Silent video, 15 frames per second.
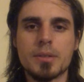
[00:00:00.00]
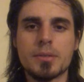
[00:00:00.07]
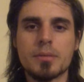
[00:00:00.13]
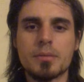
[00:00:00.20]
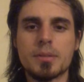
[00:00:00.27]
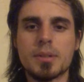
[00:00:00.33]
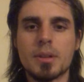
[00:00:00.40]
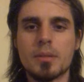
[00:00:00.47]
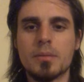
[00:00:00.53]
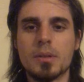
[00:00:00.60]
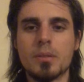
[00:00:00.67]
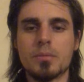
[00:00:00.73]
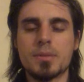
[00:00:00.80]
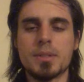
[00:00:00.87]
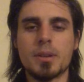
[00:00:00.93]
So sit
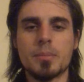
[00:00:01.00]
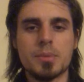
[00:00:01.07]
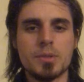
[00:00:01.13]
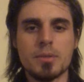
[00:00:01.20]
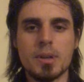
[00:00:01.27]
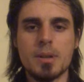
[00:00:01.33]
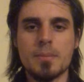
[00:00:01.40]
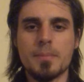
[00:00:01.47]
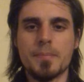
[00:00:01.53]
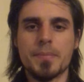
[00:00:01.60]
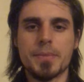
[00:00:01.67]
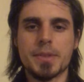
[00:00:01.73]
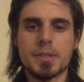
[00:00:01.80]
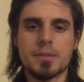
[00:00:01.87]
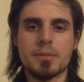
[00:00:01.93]
up straight,
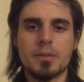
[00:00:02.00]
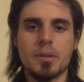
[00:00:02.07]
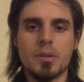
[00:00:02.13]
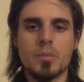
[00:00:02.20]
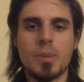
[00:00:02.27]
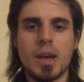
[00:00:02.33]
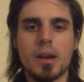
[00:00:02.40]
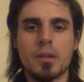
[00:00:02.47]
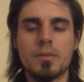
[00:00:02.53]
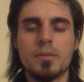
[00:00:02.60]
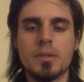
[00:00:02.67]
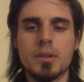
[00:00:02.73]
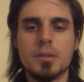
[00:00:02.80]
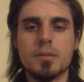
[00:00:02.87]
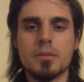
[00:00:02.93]
straighten your back if
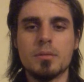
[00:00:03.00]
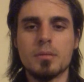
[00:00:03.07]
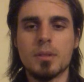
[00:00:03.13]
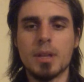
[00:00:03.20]
you need to.